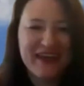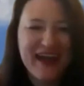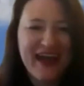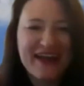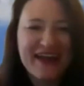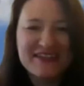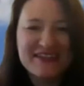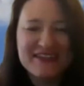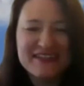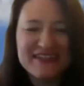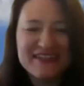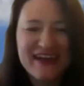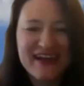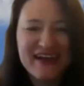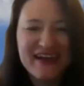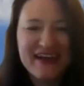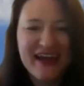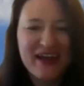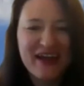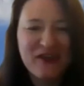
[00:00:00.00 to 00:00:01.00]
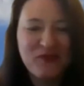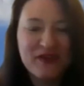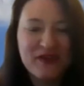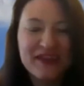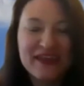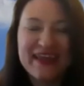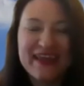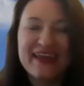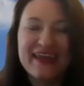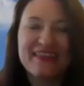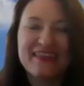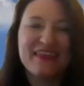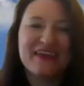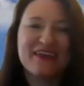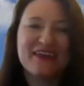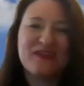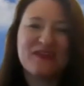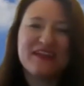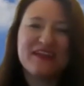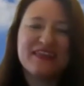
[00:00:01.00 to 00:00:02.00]
I really can't
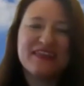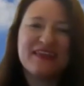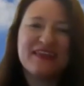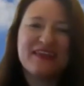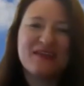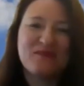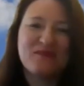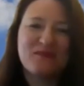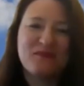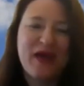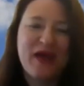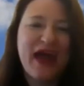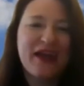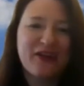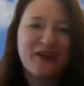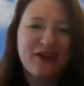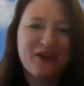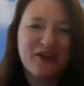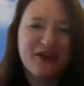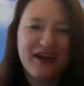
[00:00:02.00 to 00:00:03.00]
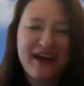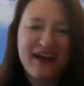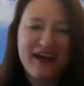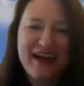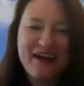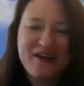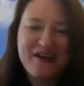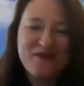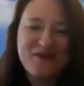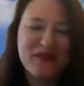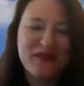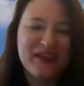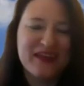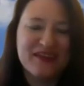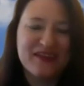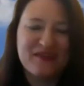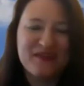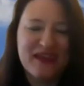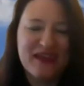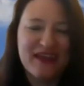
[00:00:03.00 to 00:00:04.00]
think of anything better
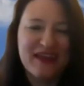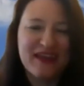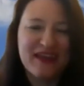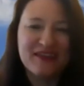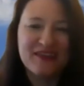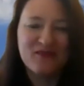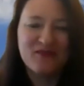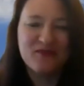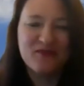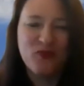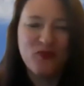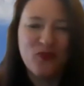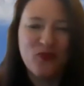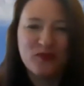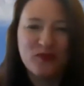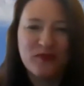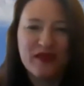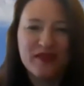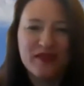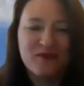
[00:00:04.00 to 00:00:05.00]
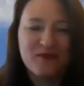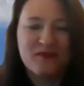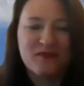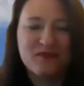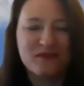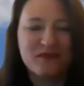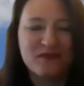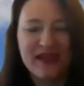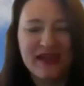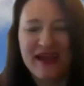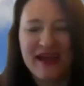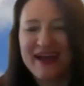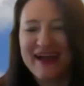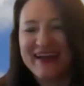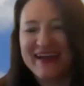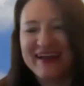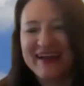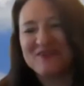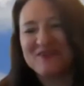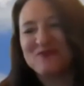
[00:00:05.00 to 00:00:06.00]
in
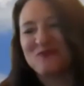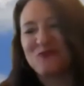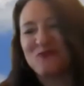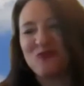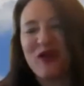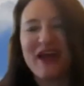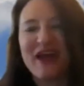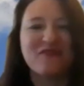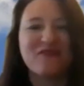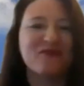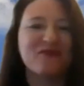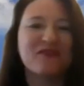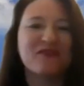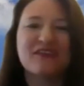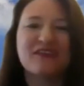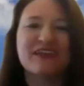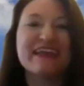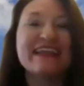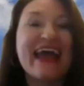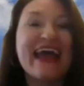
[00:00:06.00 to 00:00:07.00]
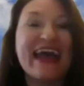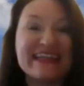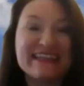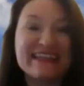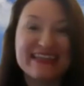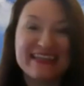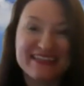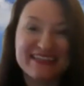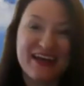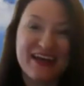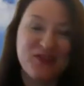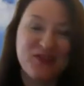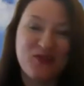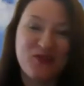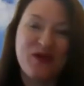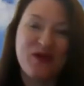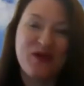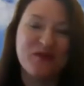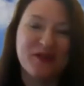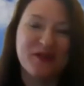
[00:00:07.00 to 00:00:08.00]
the way of connecting to other
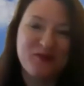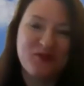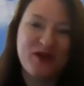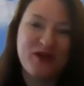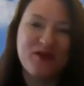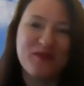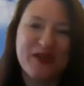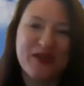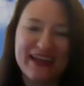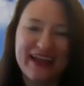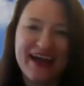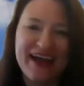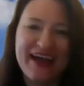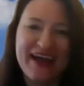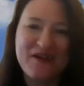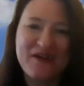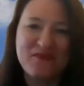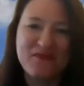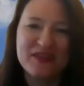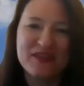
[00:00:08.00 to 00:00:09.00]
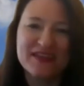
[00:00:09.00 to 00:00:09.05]
Republican women.